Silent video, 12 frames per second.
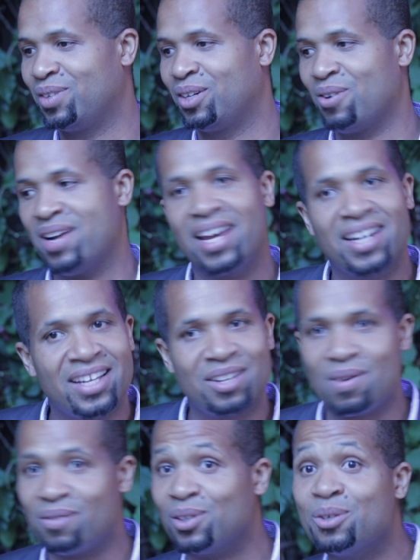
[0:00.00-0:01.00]
Grenada and
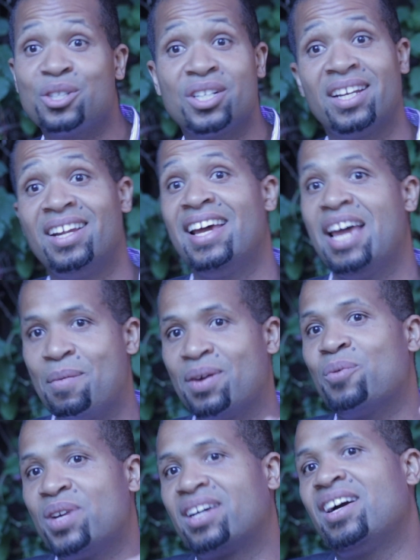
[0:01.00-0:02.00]
the Revolution. I
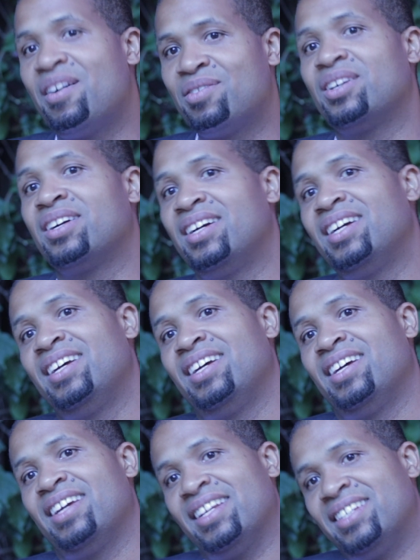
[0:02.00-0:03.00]
mean, we cover
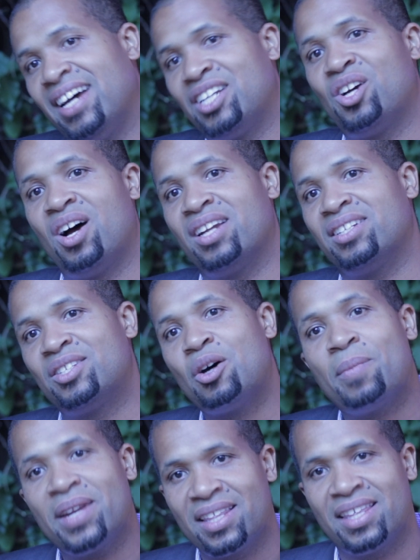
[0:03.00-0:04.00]
and touch on
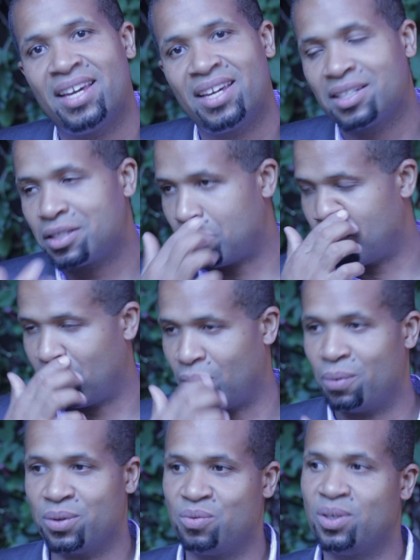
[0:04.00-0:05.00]
so many things, but
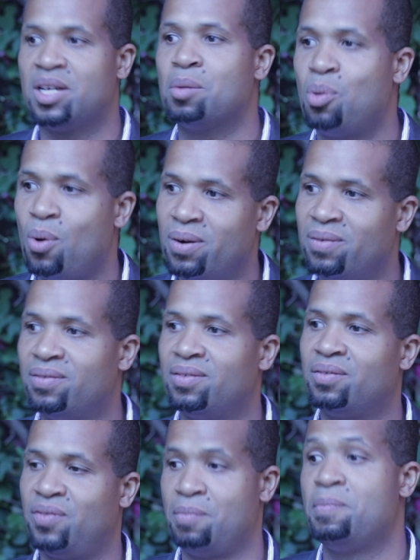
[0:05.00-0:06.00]
what was really important
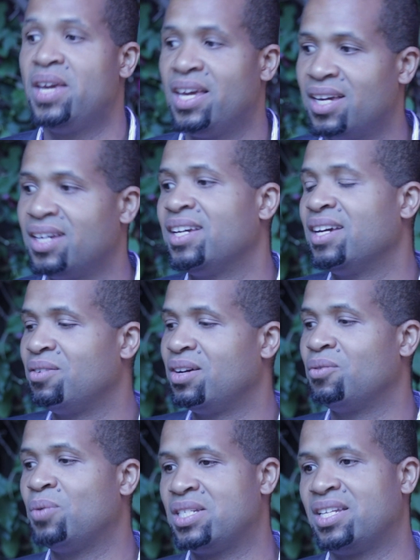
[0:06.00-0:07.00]
for me
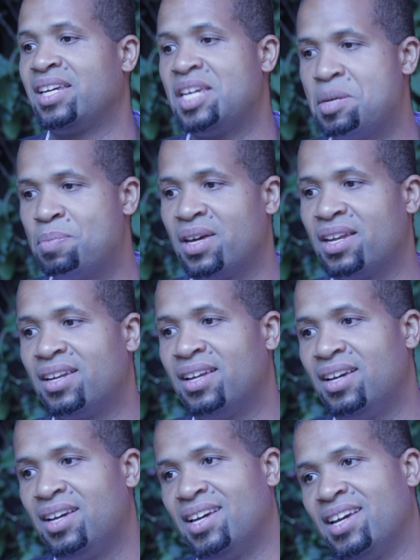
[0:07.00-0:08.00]
was to keep it
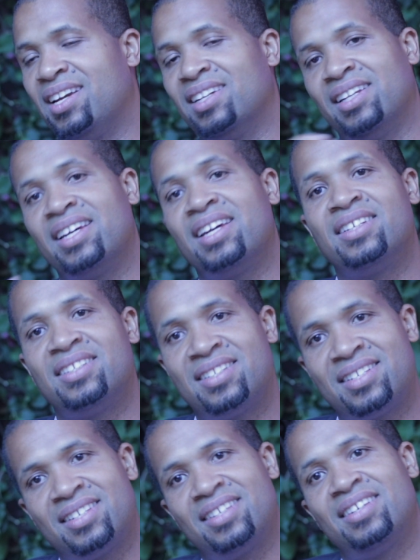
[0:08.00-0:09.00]
in a
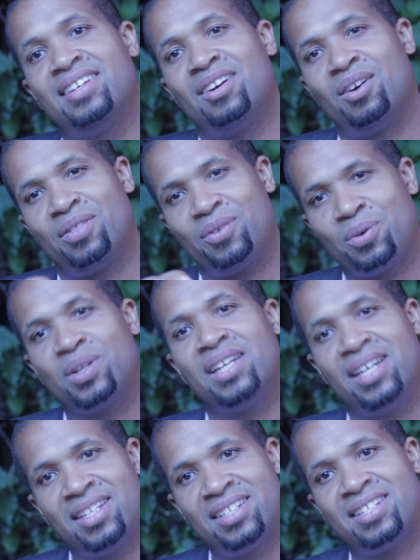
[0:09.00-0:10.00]
lens, or through a
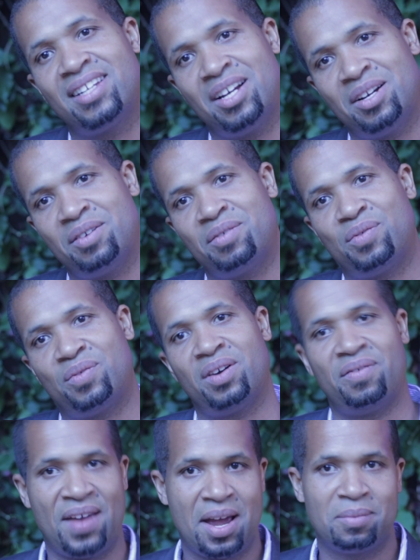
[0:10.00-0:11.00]
lens of a
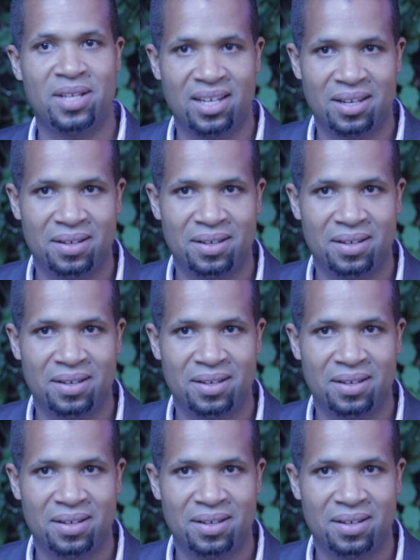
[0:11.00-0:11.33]
family.